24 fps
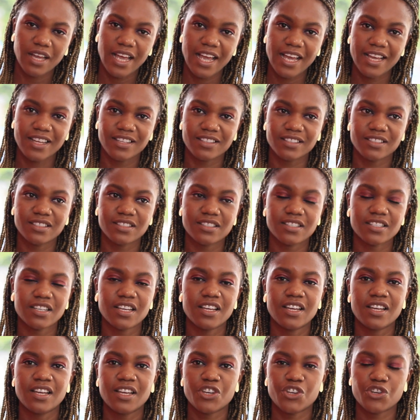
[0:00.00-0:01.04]
and,
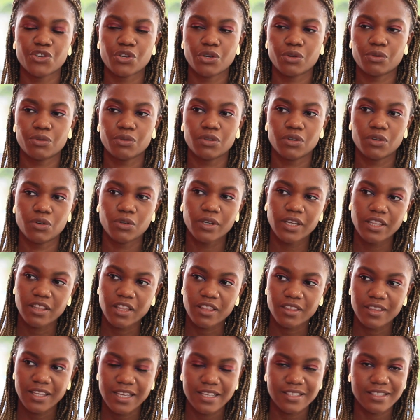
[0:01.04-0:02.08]
you know, look at the
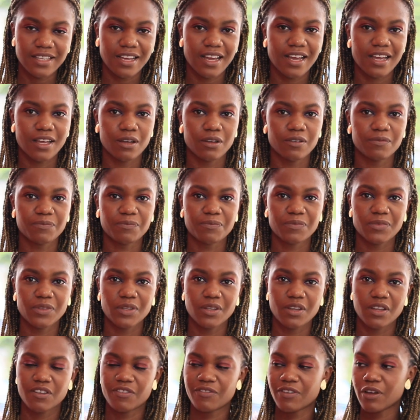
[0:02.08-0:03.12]
things that I
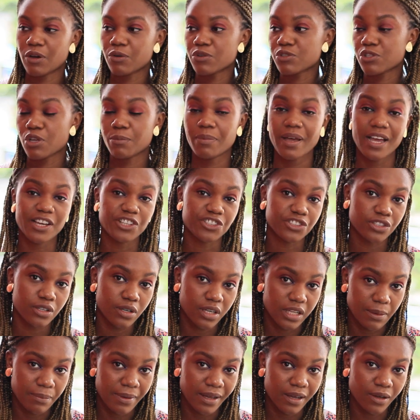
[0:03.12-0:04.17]
felt so
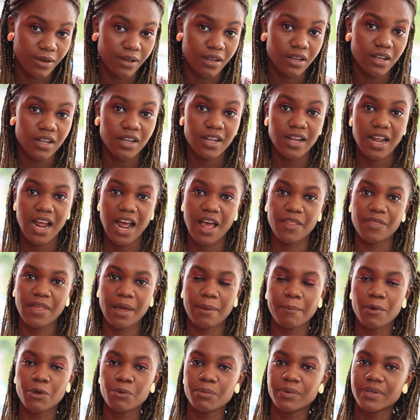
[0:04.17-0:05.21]
passionately about at
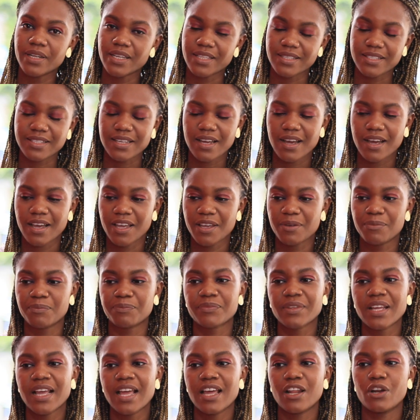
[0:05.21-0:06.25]
that moment in time,
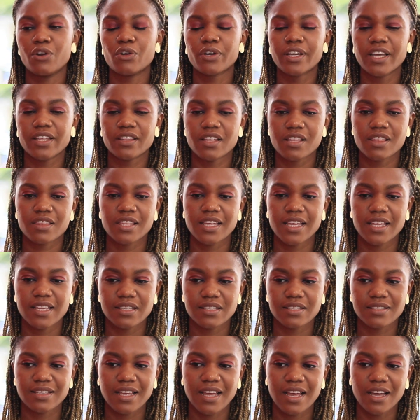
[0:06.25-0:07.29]
look at the
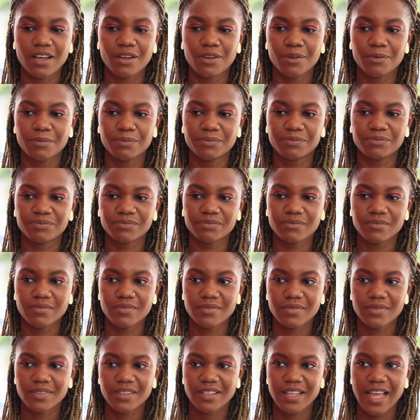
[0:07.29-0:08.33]
things that
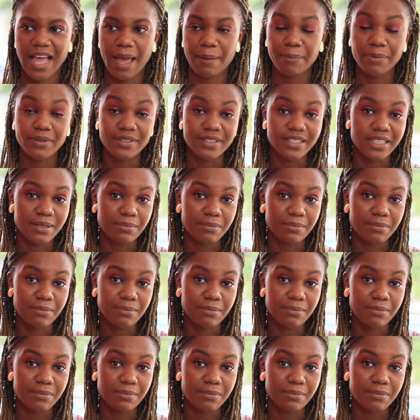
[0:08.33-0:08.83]
happened